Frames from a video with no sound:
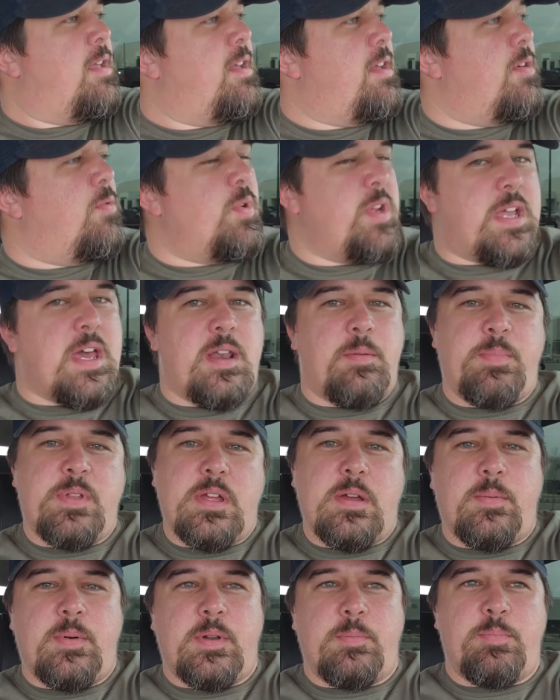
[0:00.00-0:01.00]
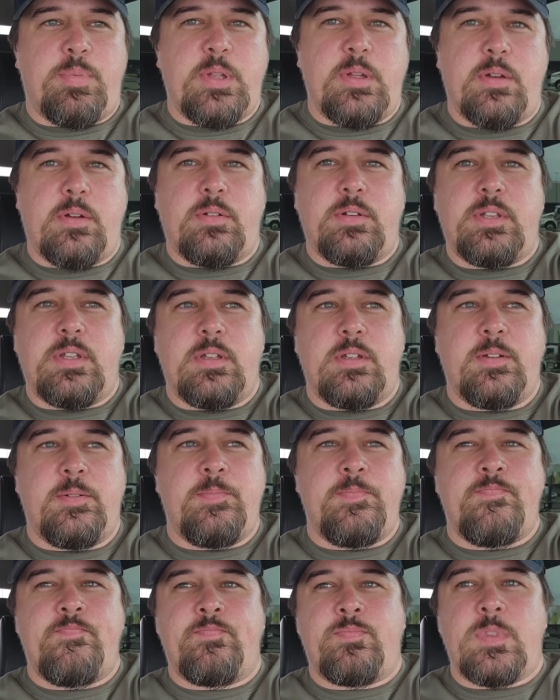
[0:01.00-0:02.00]
And we got to be able to build
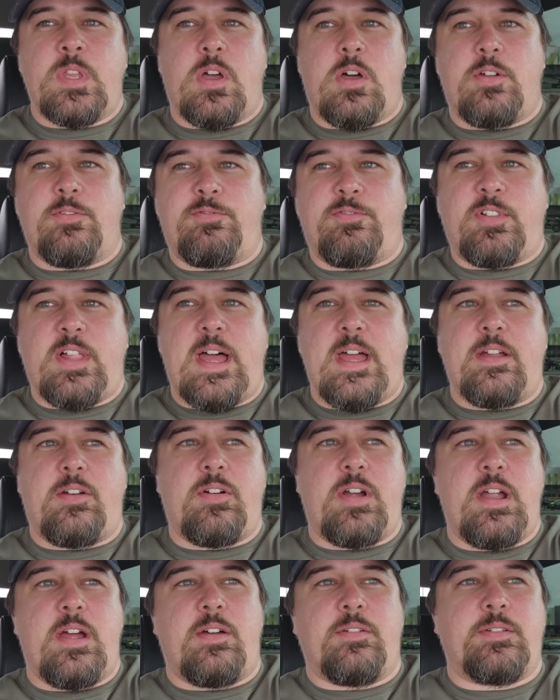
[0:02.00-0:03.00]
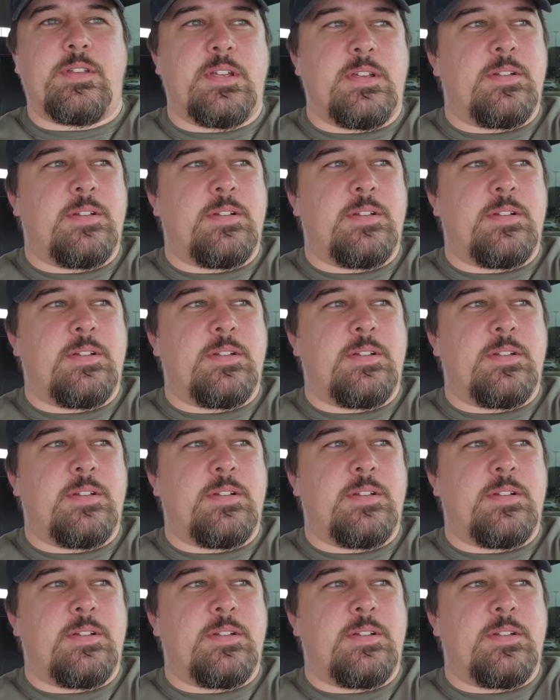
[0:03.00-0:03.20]
on flat ground.